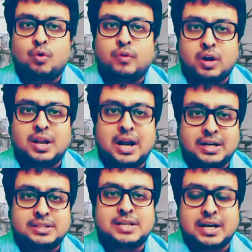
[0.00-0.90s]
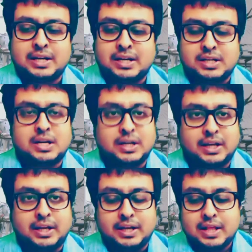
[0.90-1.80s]
overall understanding and
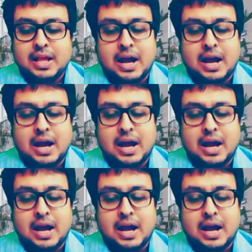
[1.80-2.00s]
learning